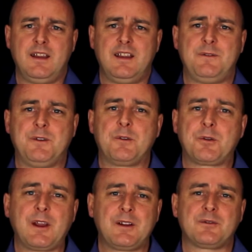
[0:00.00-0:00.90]
If you
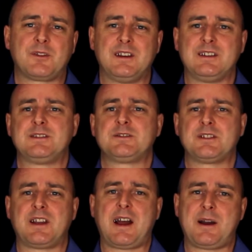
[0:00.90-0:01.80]
think that it
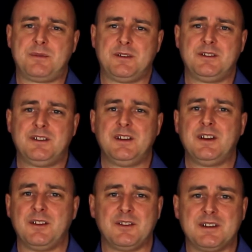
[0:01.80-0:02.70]
doesn't happen
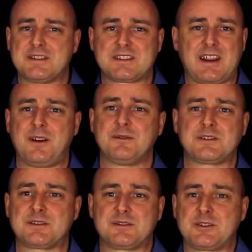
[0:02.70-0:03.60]
and that it
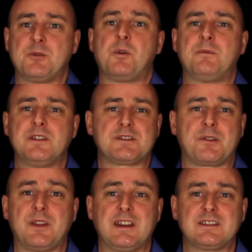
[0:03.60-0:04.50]
sounds too obvious a
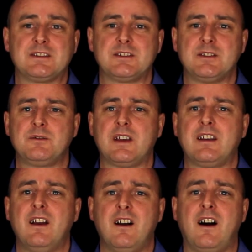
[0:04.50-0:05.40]
thing to do, then
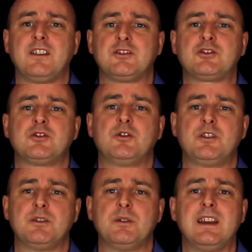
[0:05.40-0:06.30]
I assure
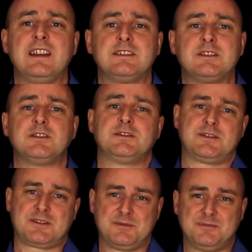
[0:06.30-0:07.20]
you it
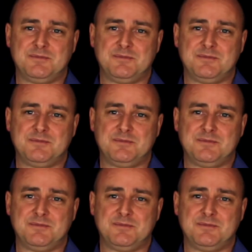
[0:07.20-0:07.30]
does.